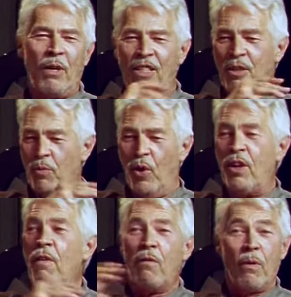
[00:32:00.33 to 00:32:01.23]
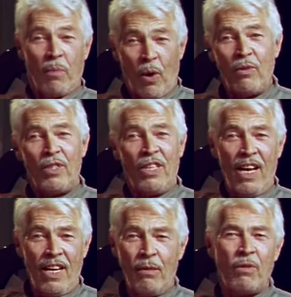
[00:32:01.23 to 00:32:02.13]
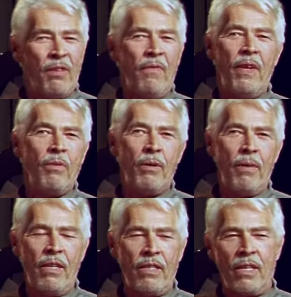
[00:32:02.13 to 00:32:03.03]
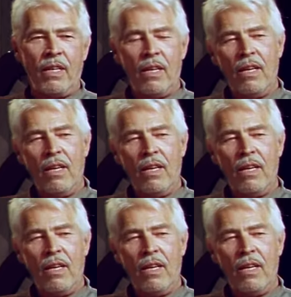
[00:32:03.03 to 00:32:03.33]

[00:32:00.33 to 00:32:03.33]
because it worked for both sides. It was amazing.